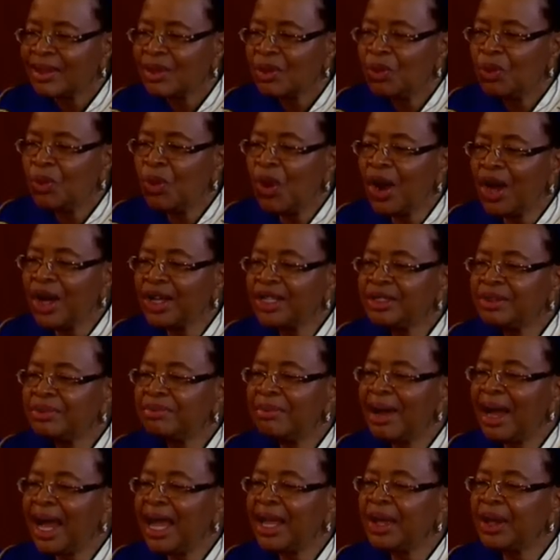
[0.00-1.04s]
what
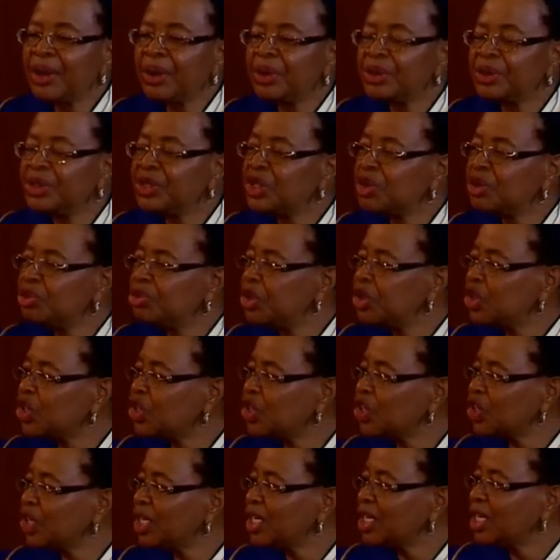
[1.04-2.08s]
my
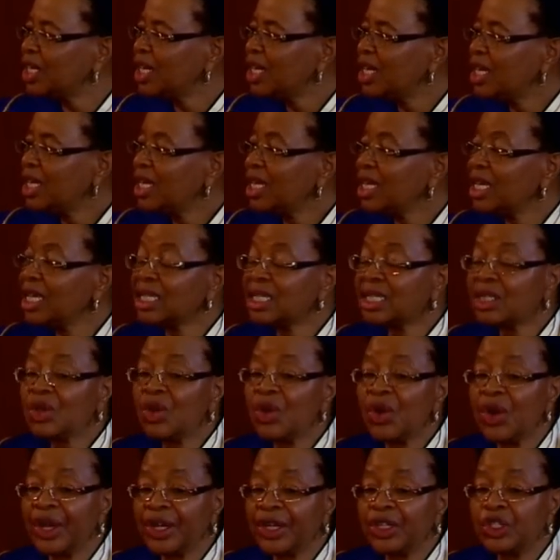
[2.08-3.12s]
contribution is
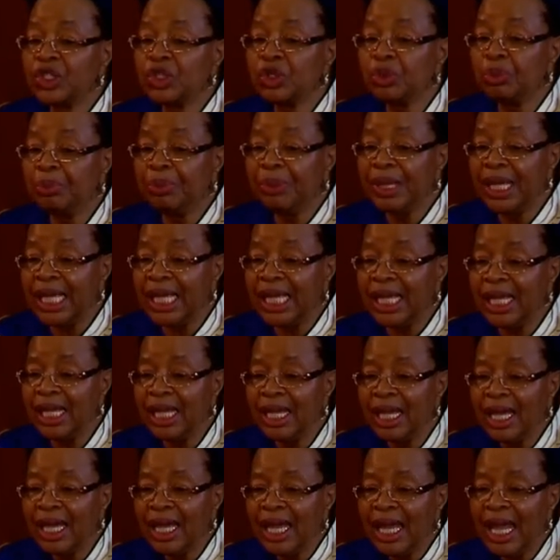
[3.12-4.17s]
going to be,
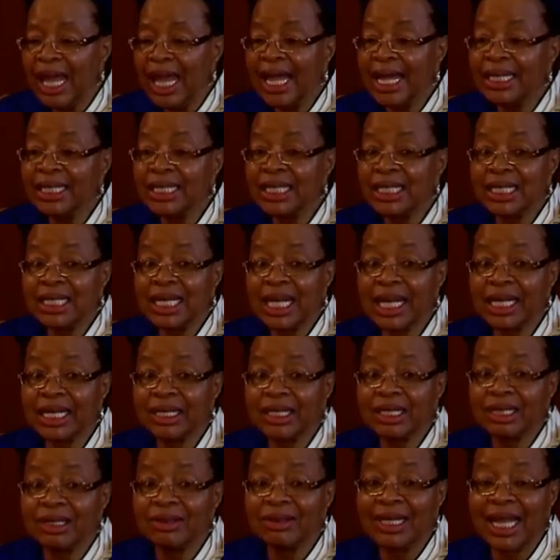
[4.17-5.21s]
and stick
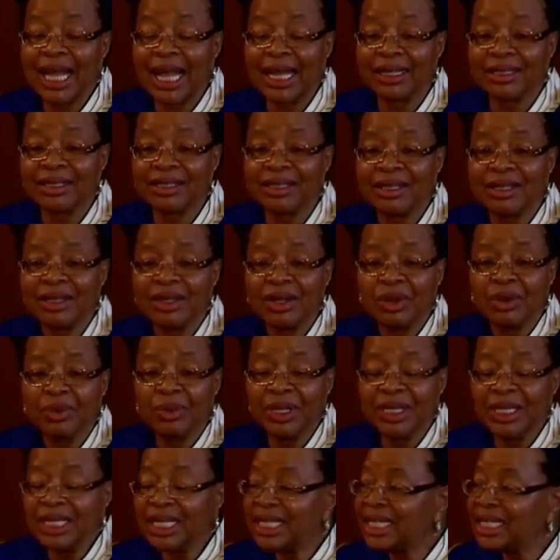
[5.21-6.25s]
to that
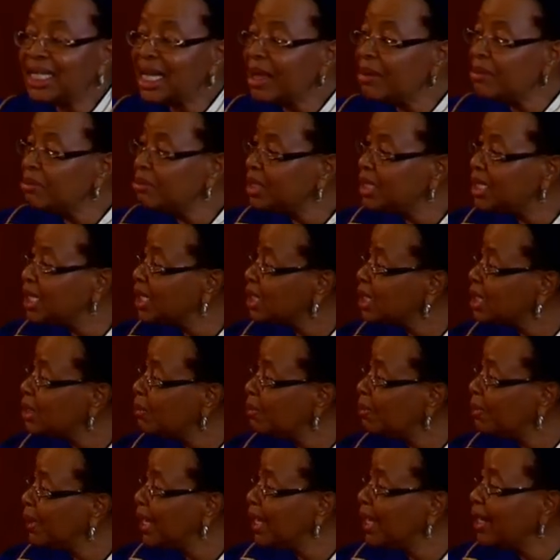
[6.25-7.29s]
with the same
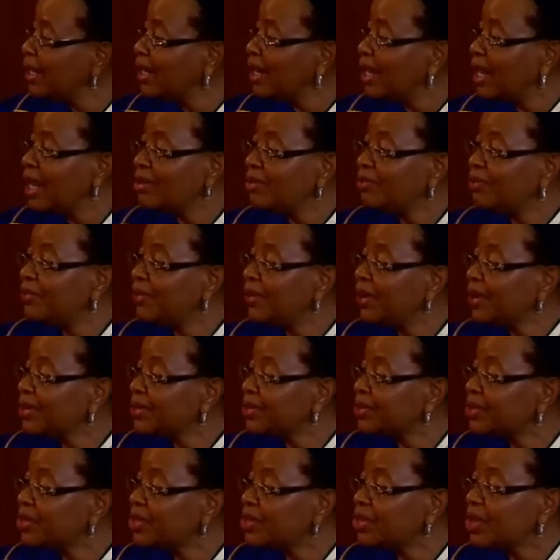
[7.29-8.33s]
discipline and
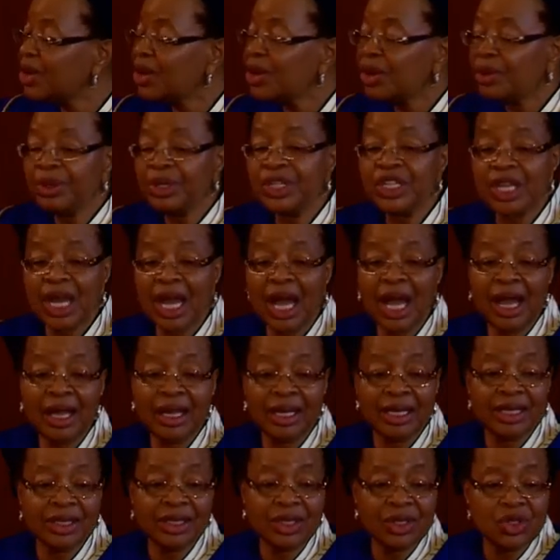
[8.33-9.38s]
focus which our
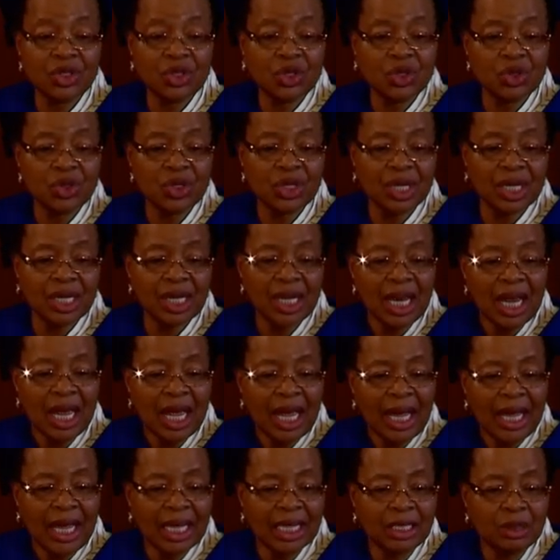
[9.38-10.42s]
institution
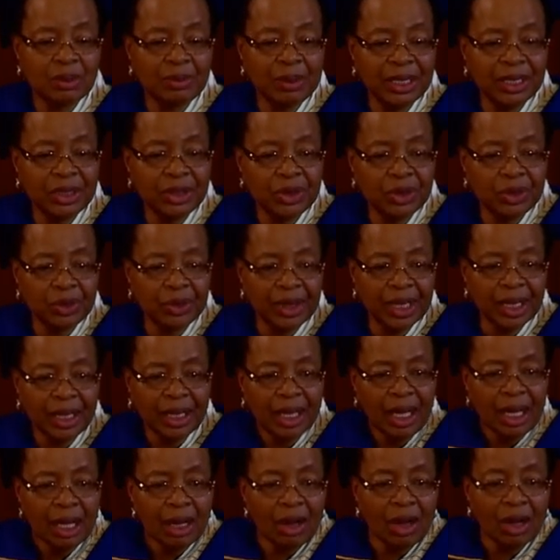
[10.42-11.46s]
has been doing.
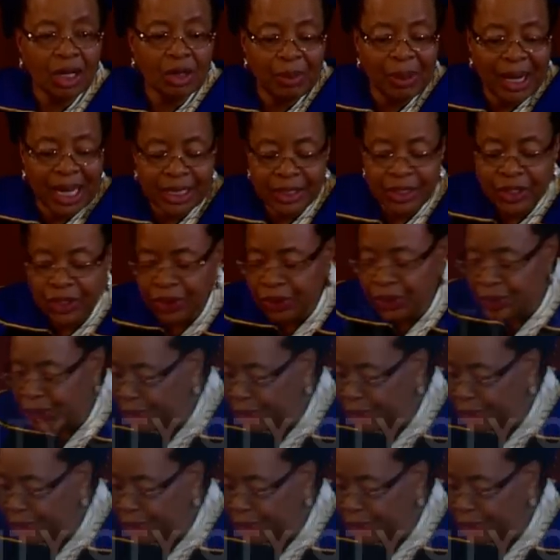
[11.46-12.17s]
God bless you.